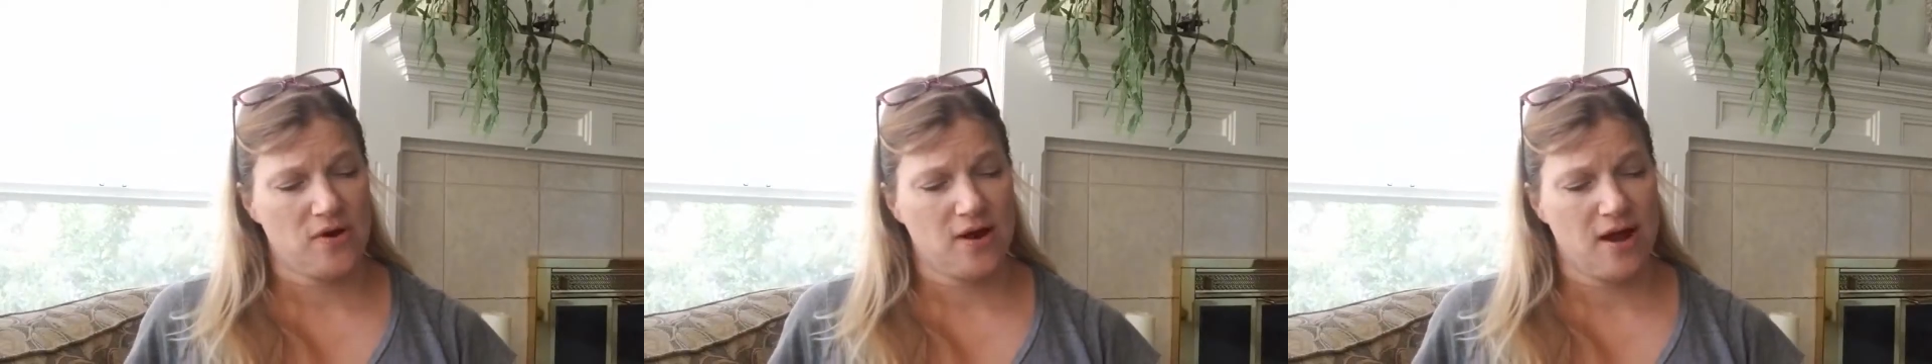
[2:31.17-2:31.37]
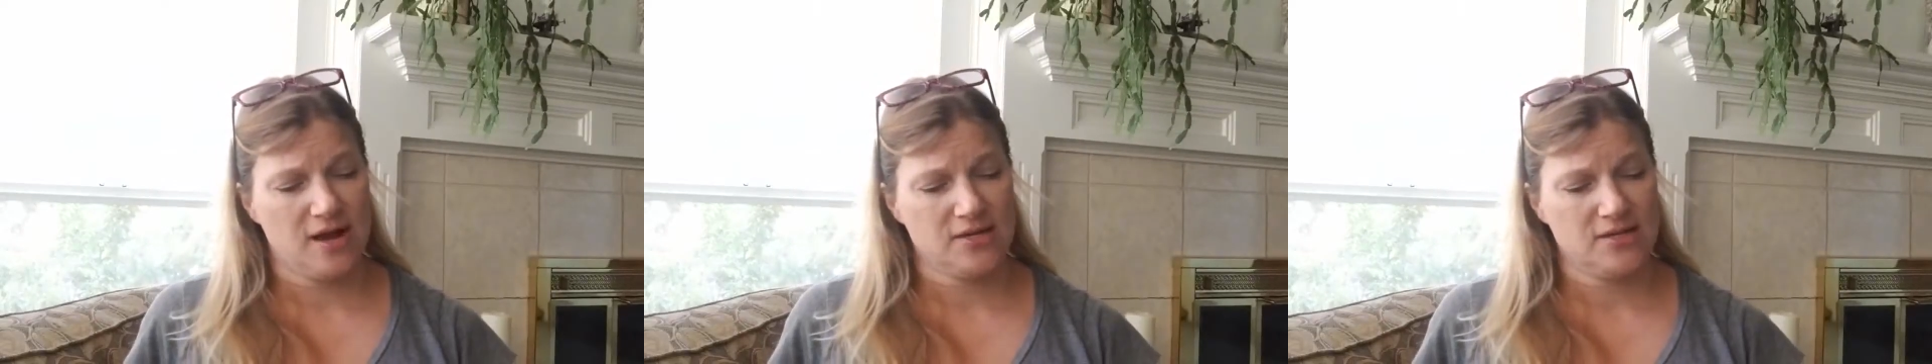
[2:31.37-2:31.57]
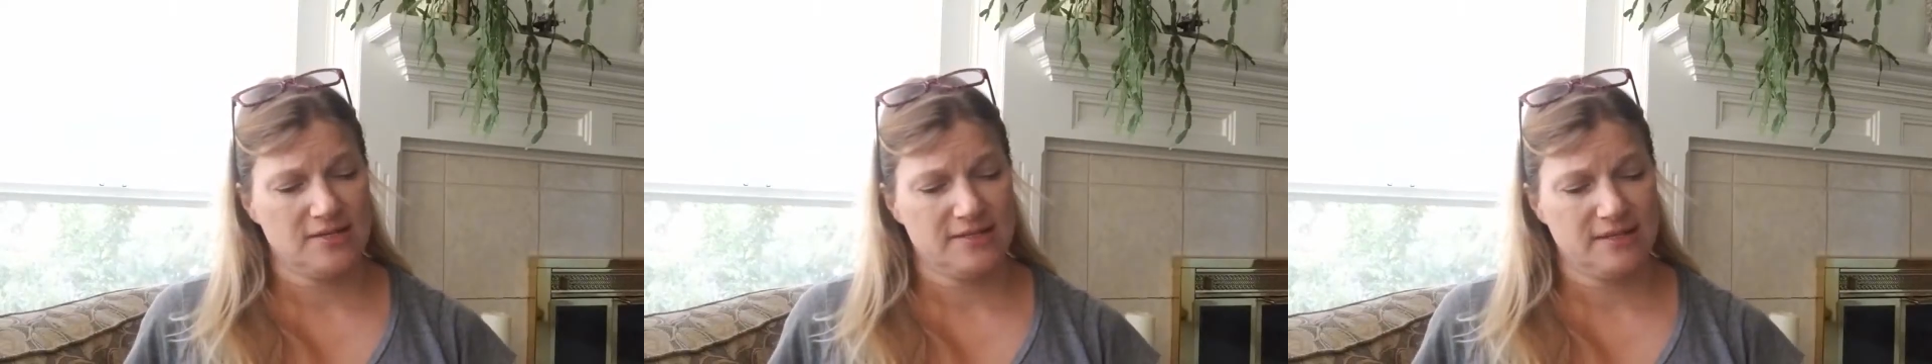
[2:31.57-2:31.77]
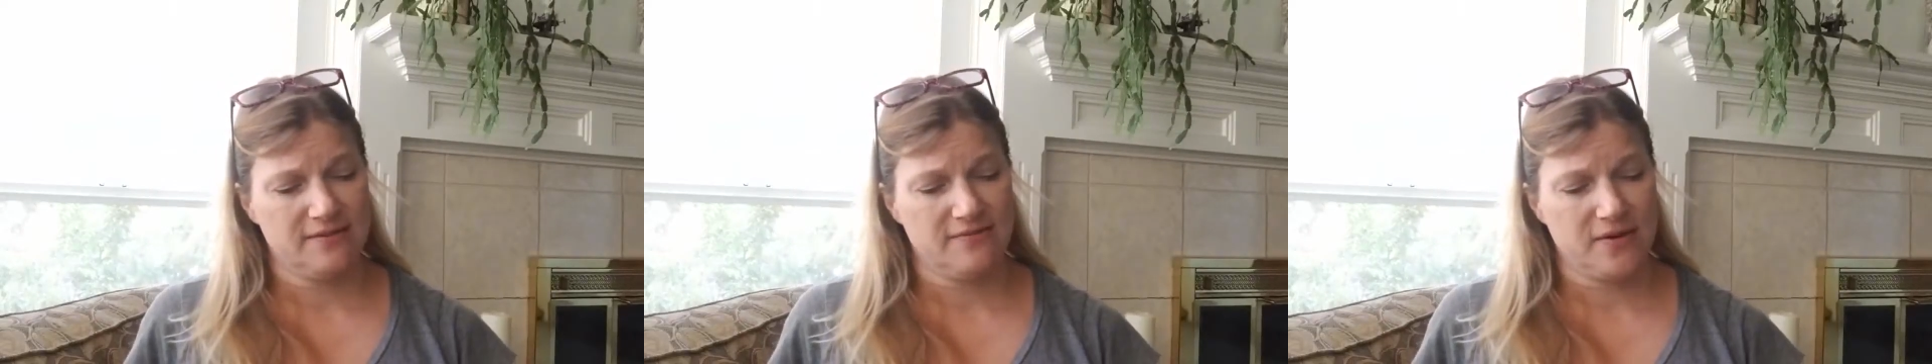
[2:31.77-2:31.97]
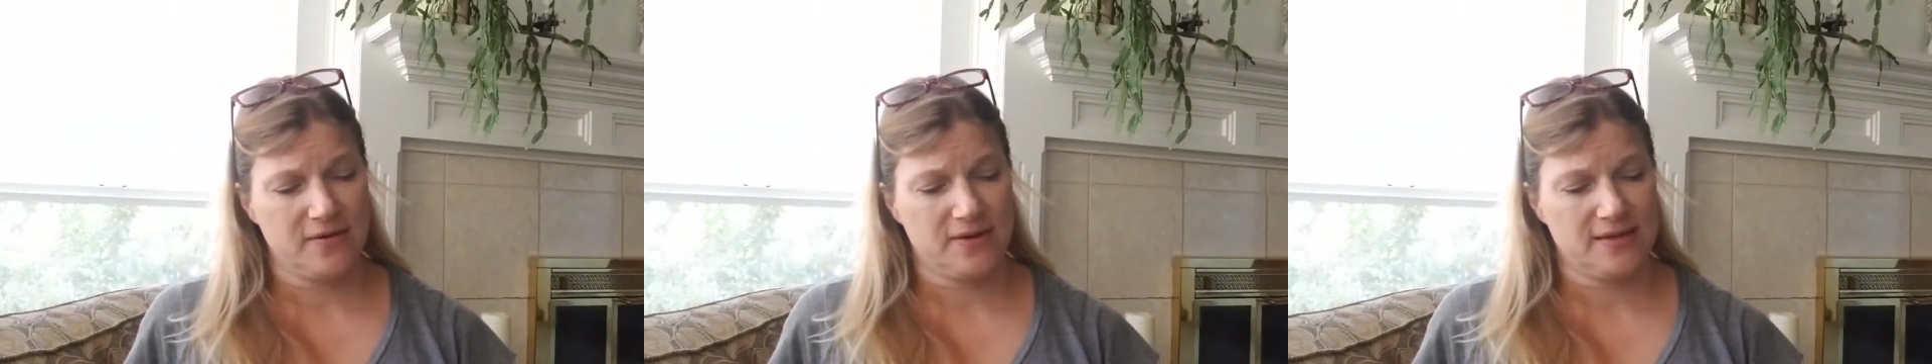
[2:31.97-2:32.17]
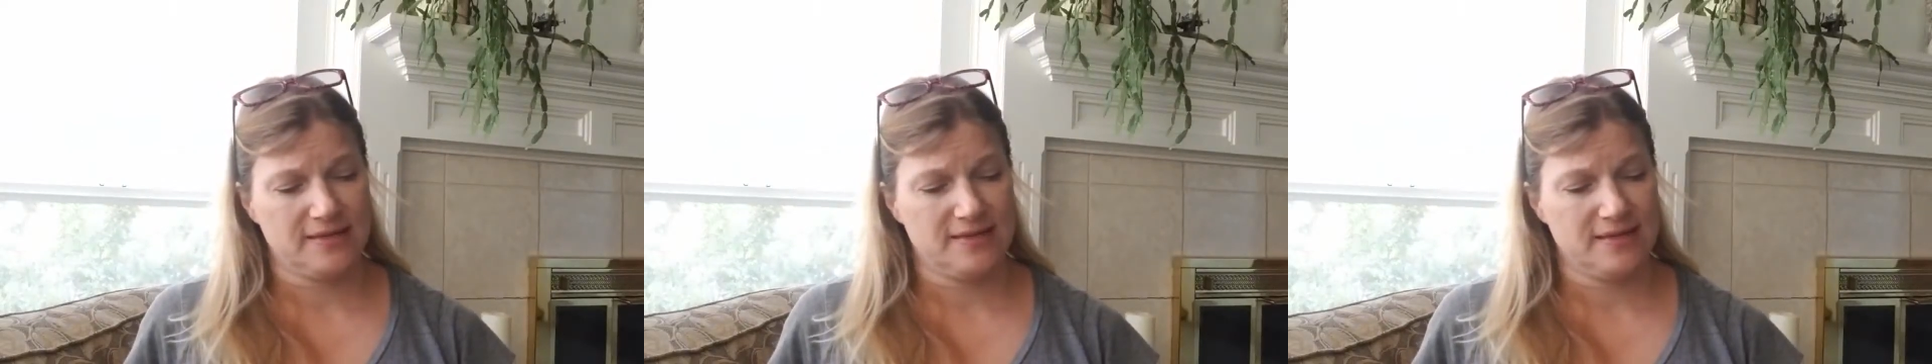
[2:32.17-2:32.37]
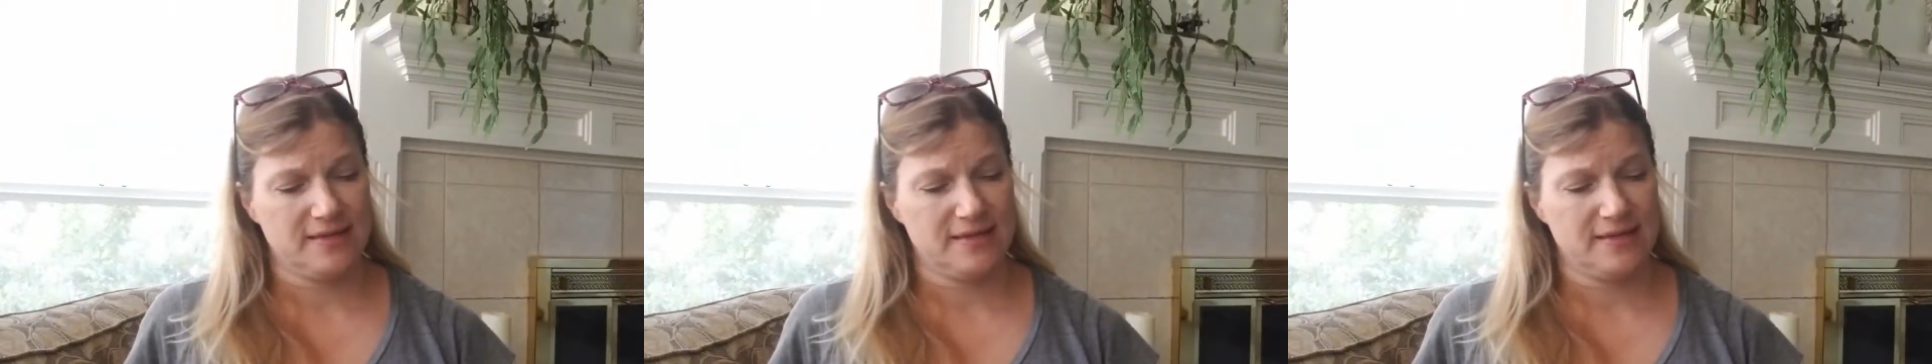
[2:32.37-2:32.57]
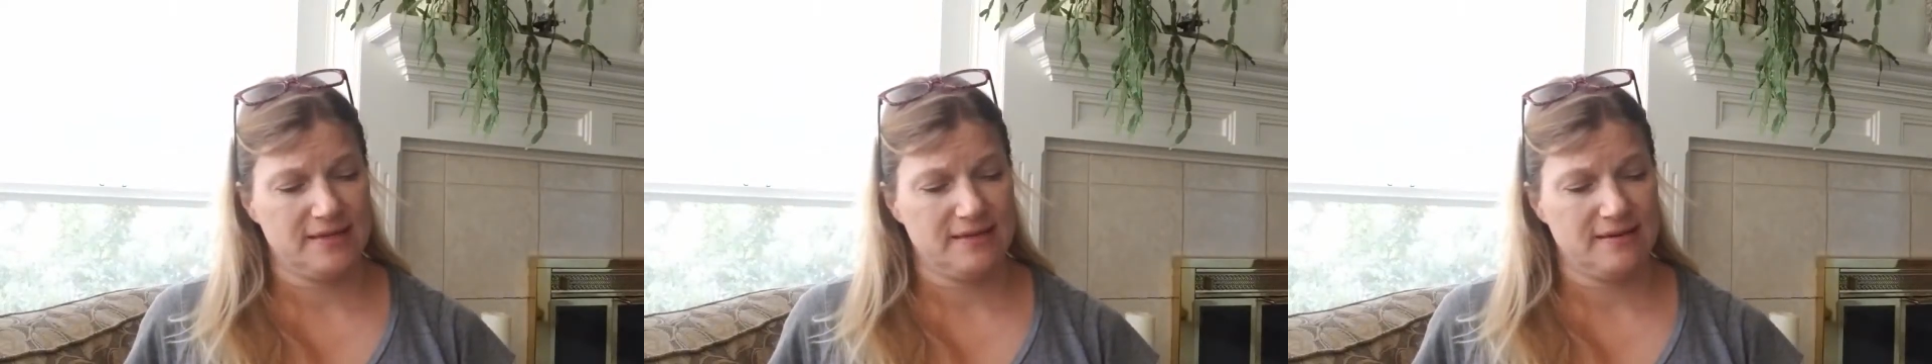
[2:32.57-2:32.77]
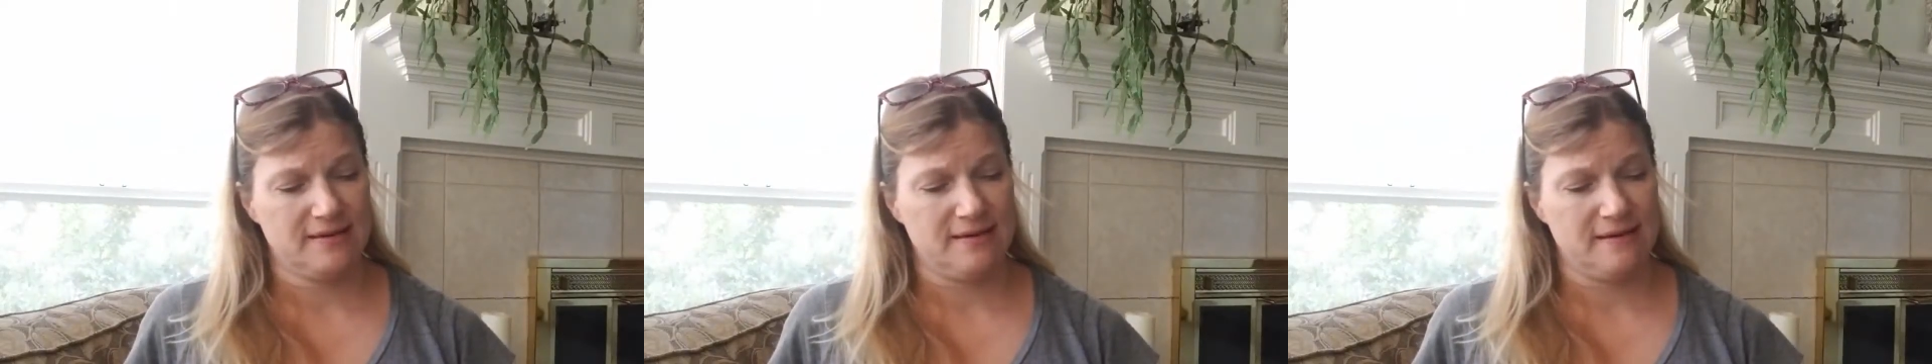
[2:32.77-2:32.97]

consciously focusing,